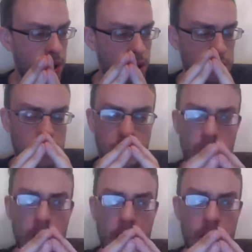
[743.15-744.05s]
It's a
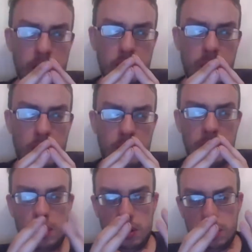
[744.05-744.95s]
VonHaus one, which
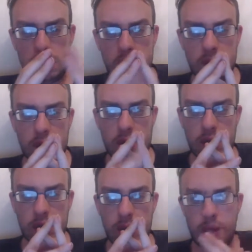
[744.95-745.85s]
is a
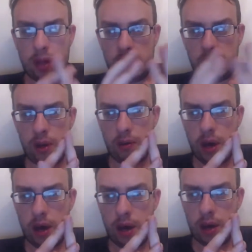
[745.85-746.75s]
decent brand. I had a two
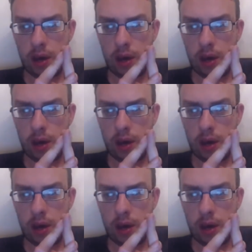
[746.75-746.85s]
year